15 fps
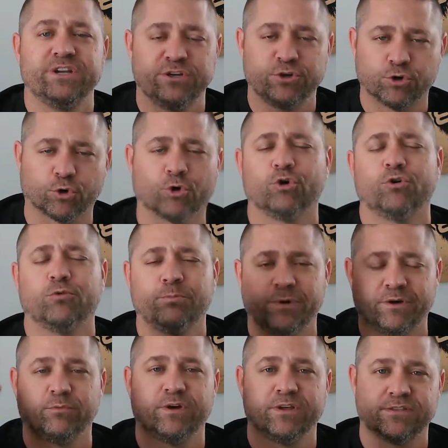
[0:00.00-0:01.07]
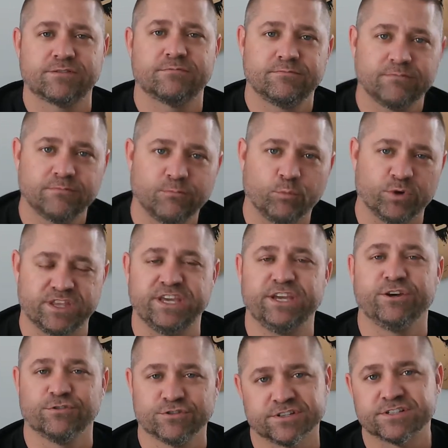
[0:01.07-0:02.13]
girl, but with
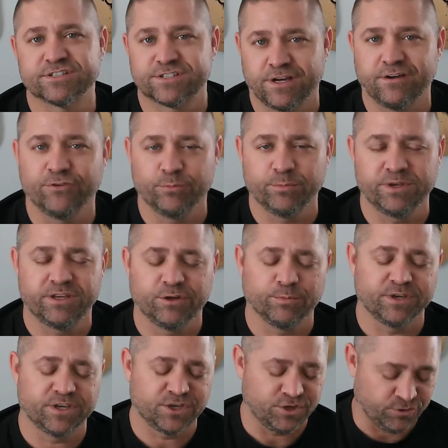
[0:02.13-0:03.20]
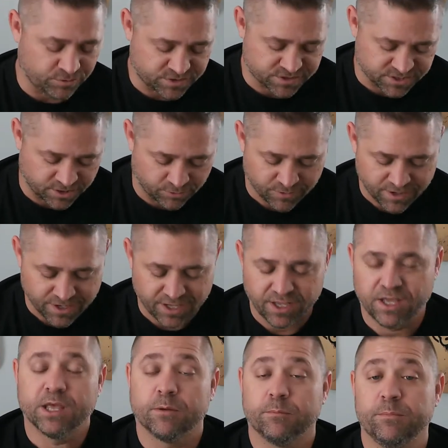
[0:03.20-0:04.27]
ears and stuff. He'll be cute. So
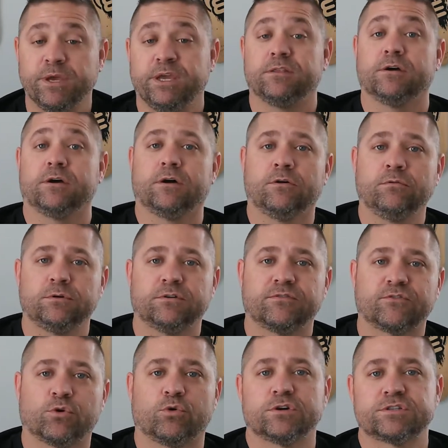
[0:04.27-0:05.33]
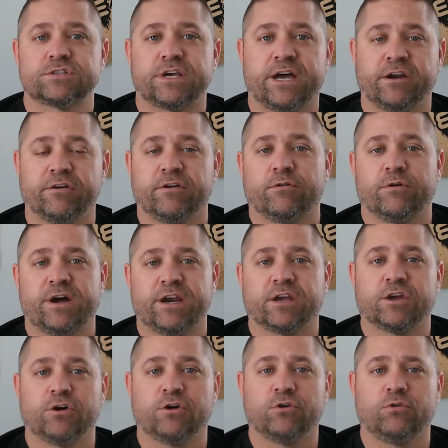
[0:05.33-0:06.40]
me though, of course, I don't know how to
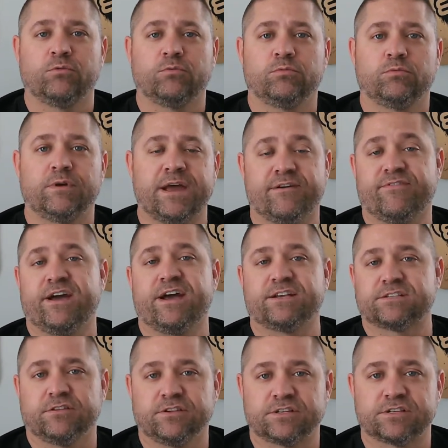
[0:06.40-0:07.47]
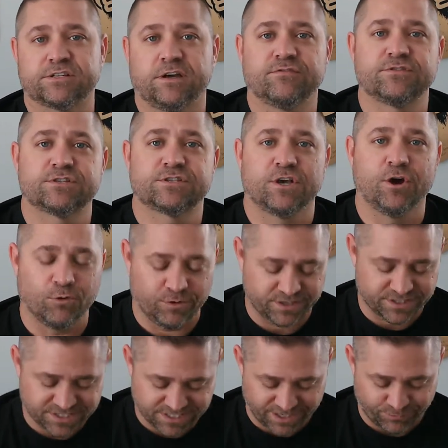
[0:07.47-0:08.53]
go half-ass on this stuff. So
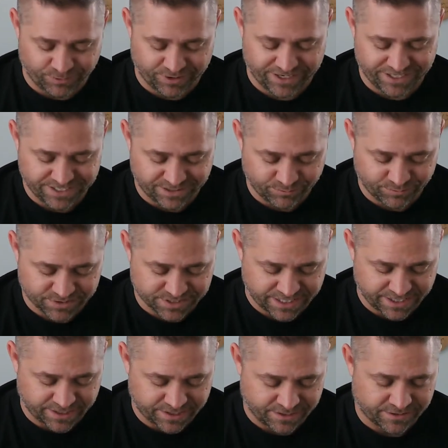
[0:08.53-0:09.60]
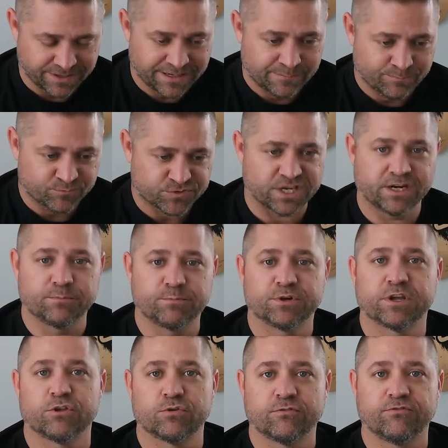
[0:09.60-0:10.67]
instead, what I did was I decided to put
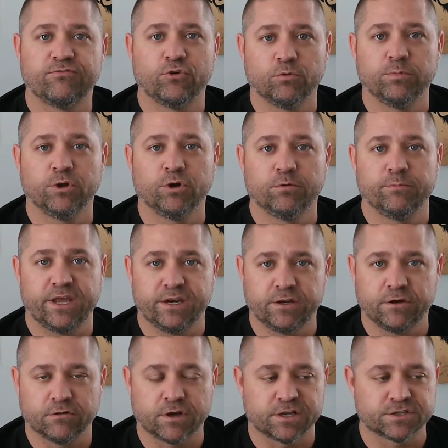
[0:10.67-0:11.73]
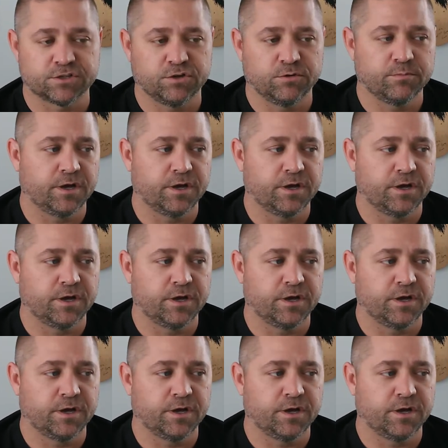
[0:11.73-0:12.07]
together a full-blown Mando costume.